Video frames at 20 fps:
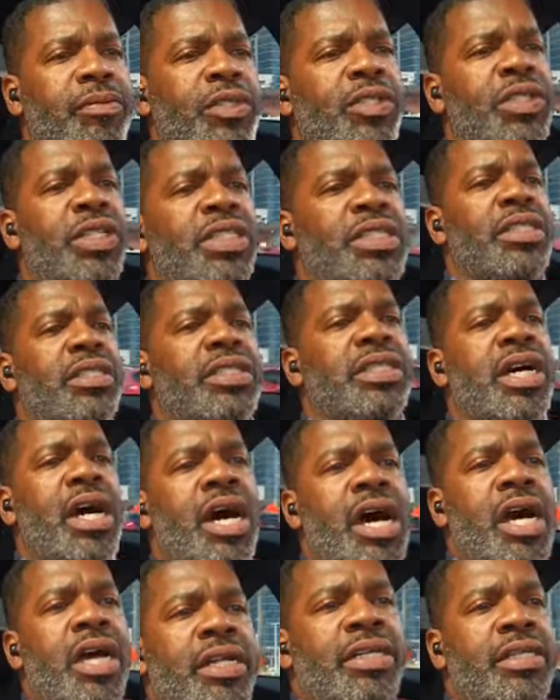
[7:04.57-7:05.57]
She's
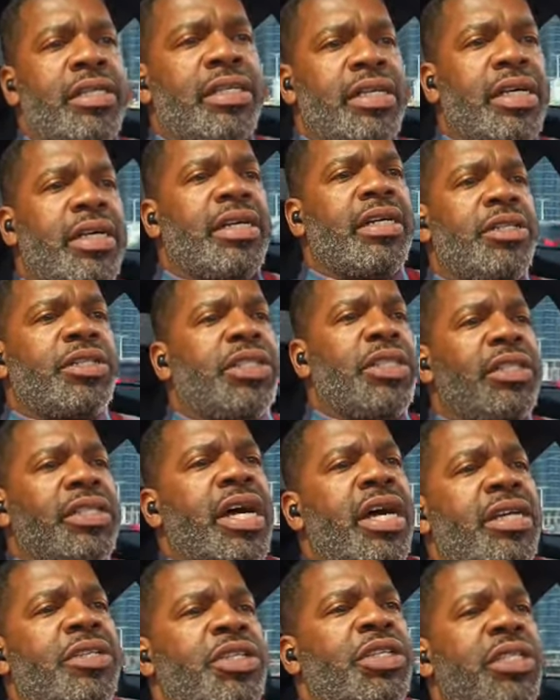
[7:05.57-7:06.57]
non, she's
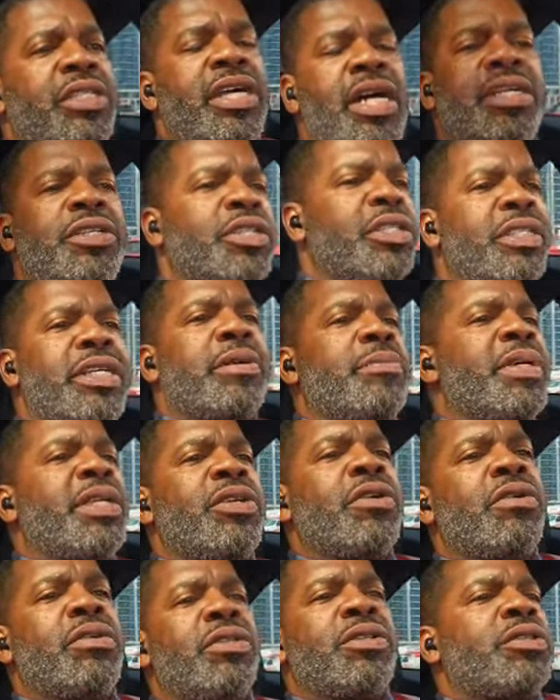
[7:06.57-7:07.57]
not, she's not,
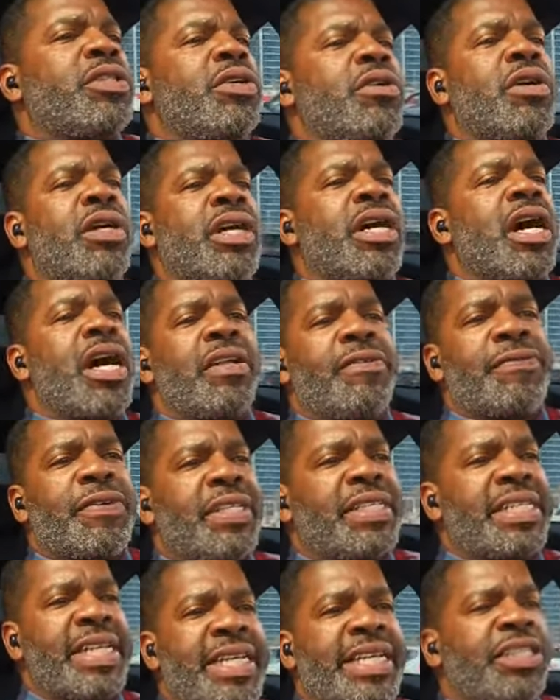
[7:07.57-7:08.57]
she's not be no, there's no
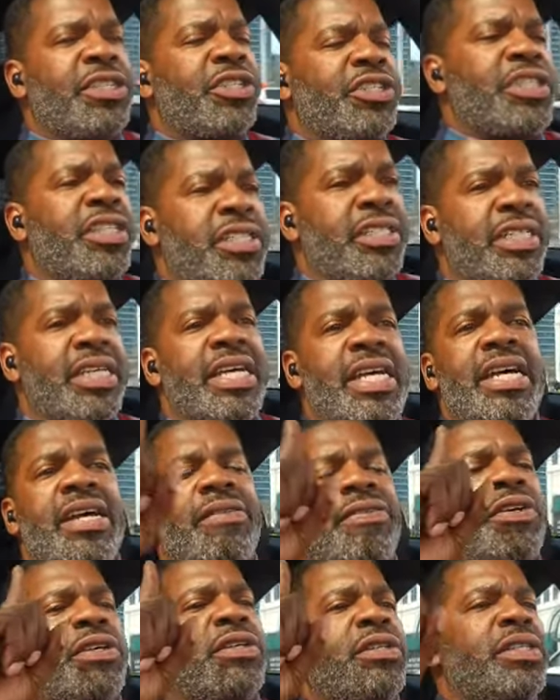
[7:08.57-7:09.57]
confrontation.
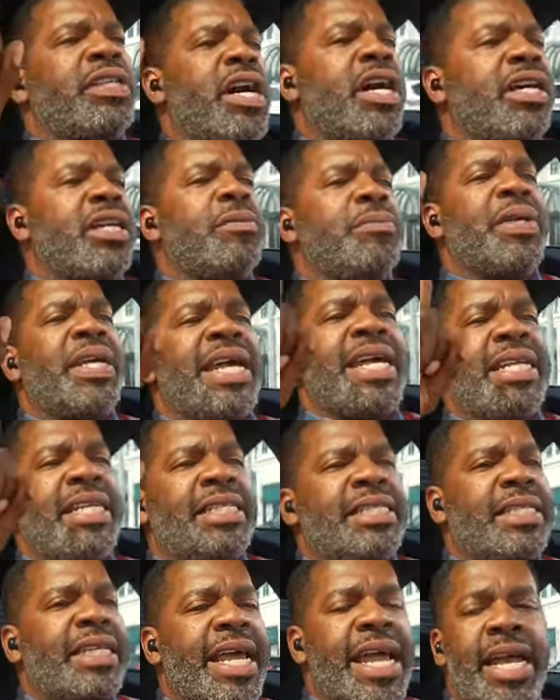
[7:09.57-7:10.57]
There's not going to
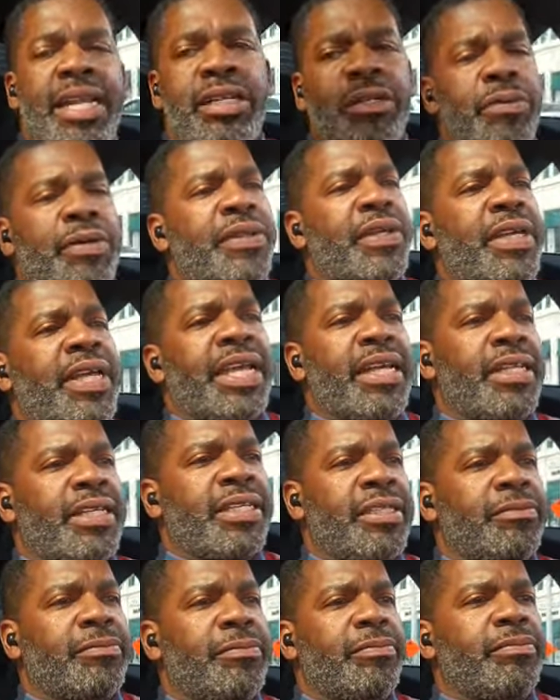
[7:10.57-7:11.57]
be any scandal with
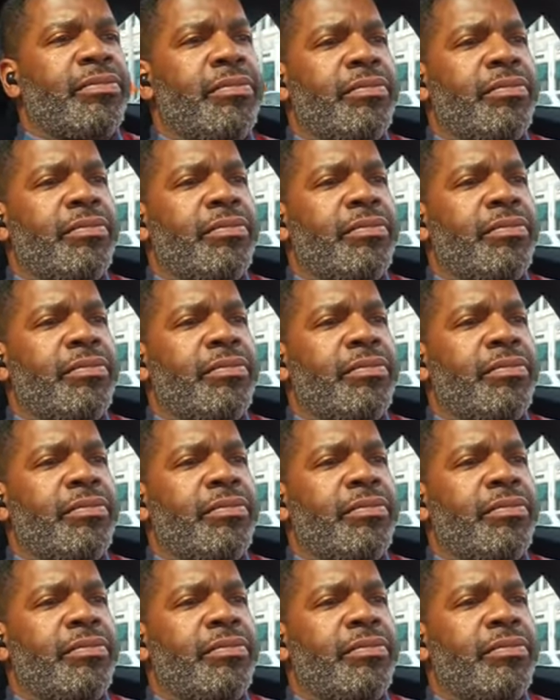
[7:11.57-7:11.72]
Caitlin.